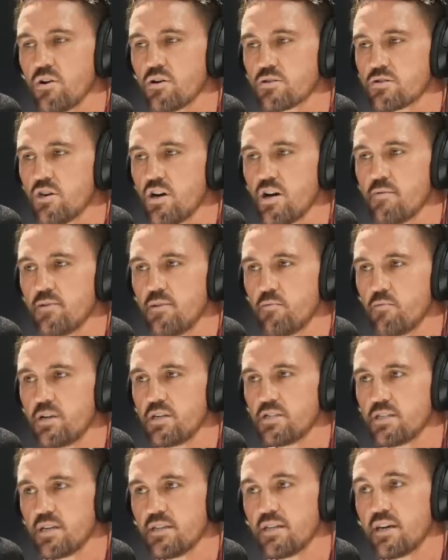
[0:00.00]
long time, and then when
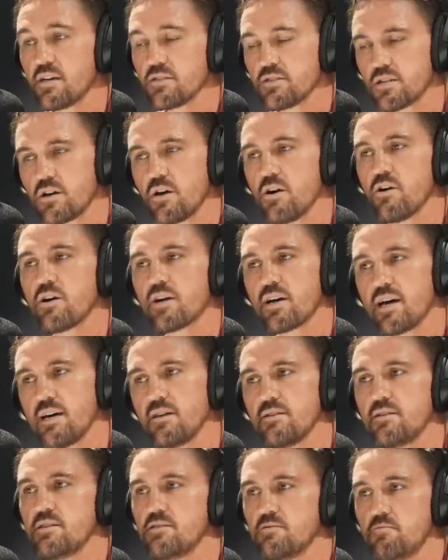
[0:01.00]
he said that, I was like, oh,
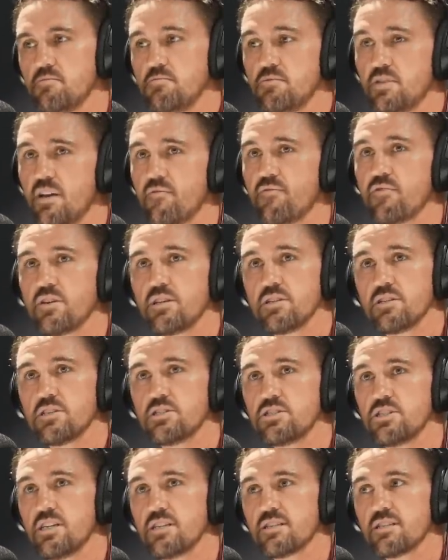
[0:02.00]
okay, he's definitely
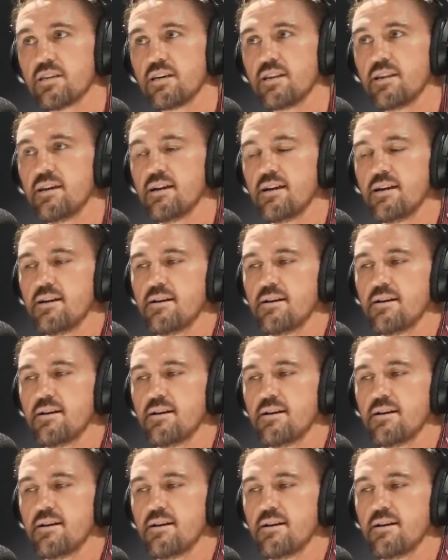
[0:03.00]
legit then.